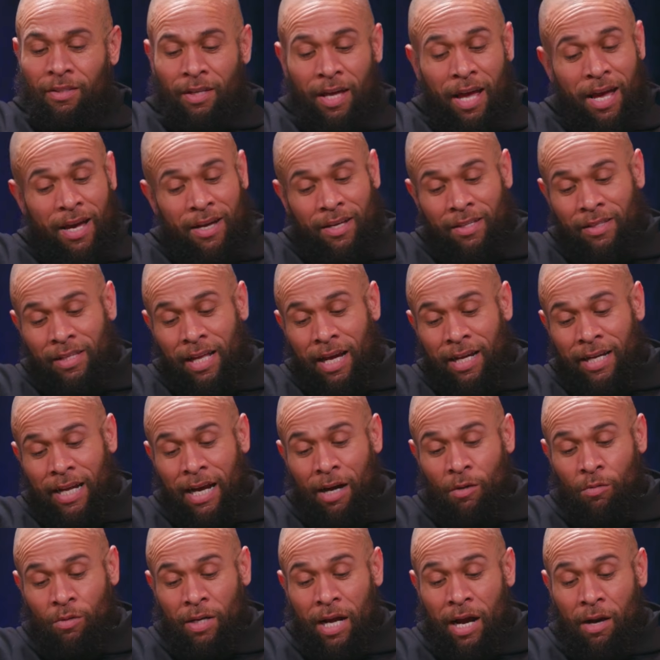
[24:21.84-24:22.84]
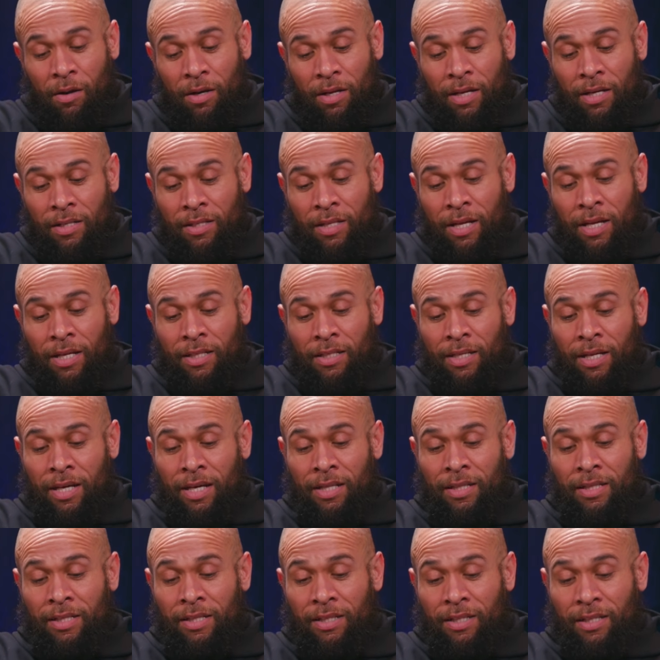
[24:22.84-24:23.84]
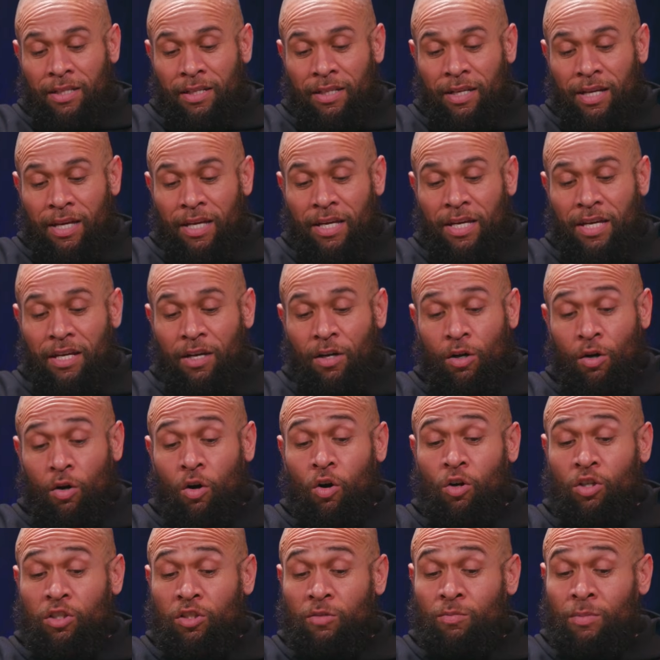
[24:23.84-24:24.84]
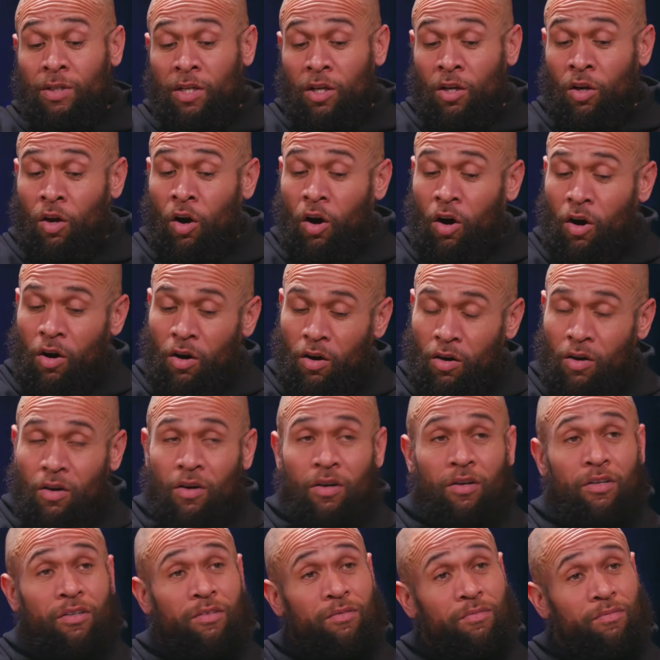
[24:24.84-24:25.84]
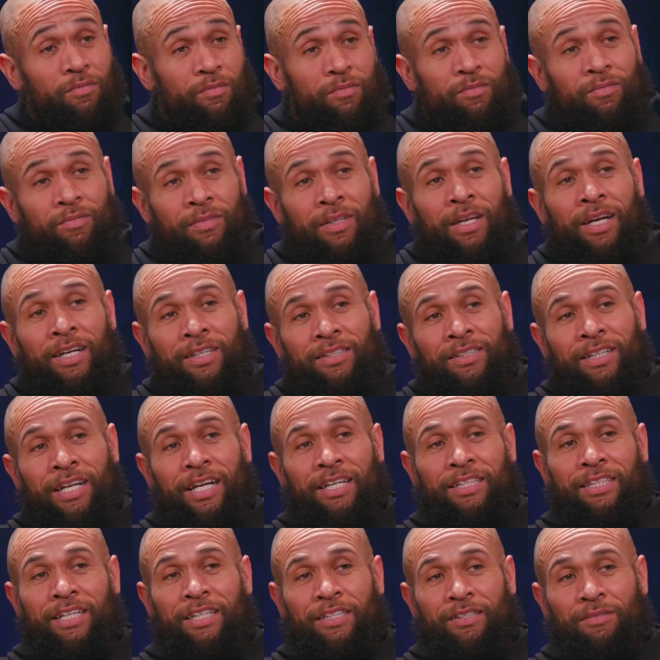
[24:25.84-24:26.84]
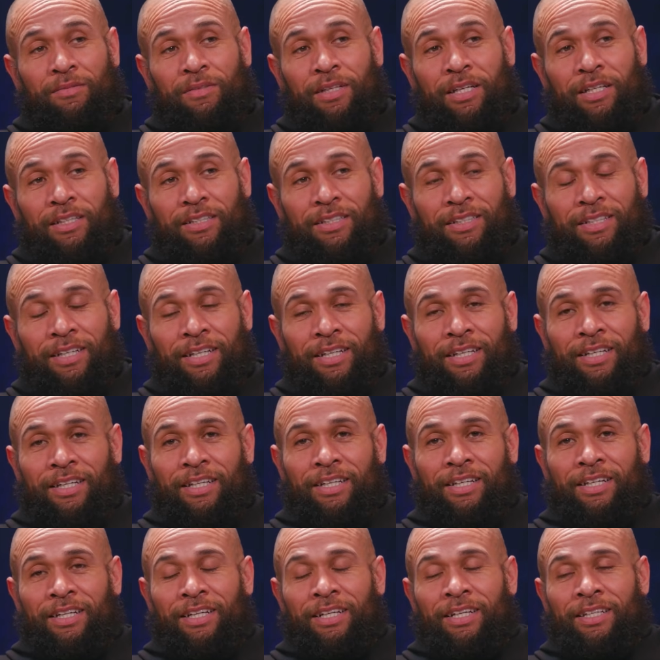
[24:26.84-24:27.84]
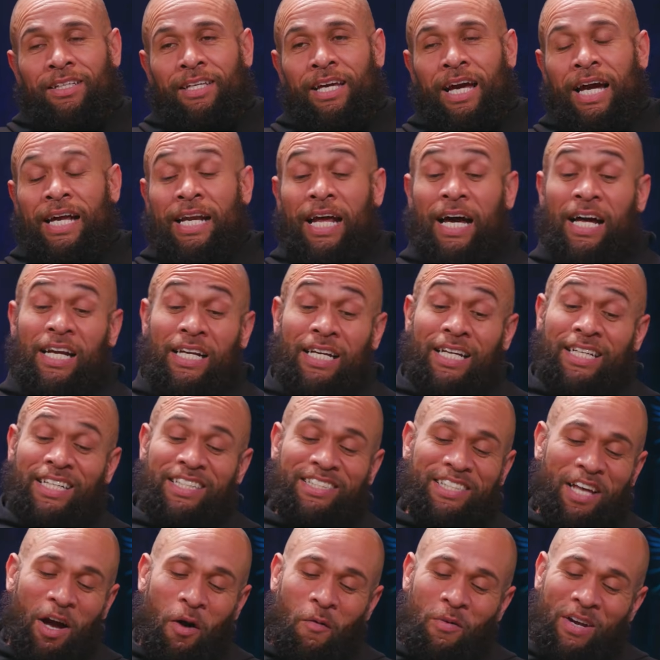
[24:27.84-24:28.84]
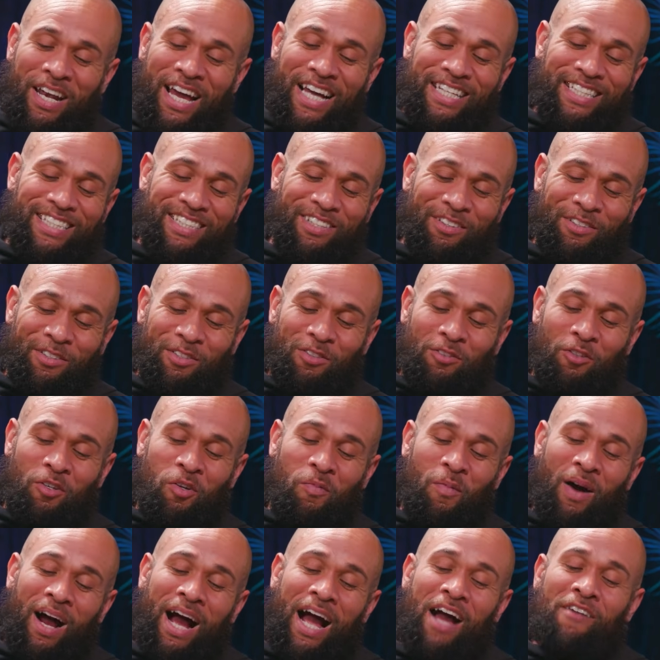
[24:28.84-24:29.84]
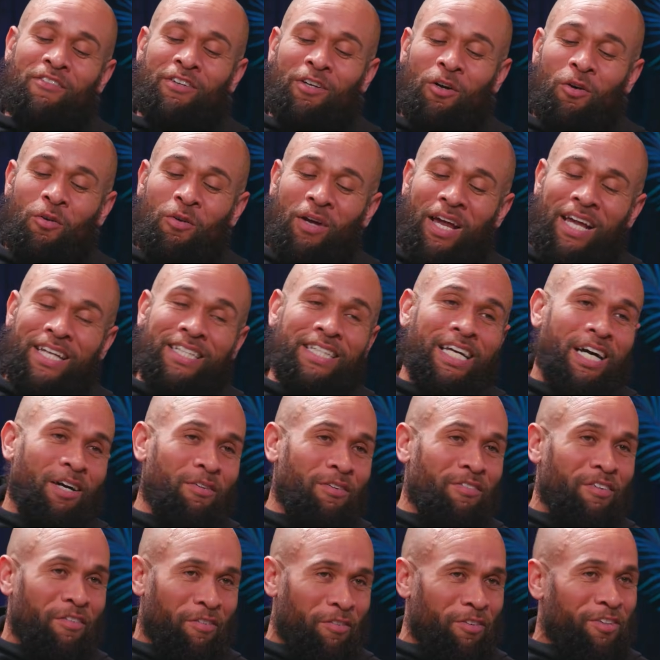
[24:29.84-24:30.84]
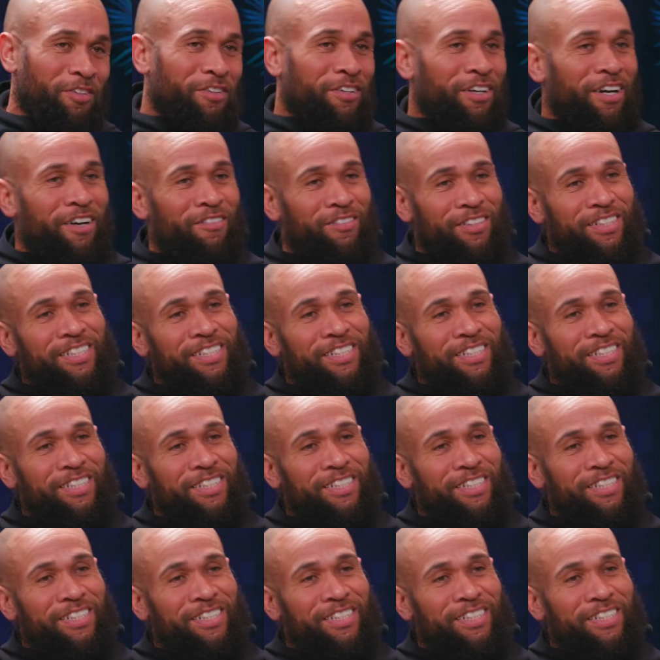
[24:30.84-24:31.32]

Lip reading: yeah, that in it cost me a lot. Yeah, so that's yeah, and that's how I would like to tell the story, but I haven't okayed that with everyone on the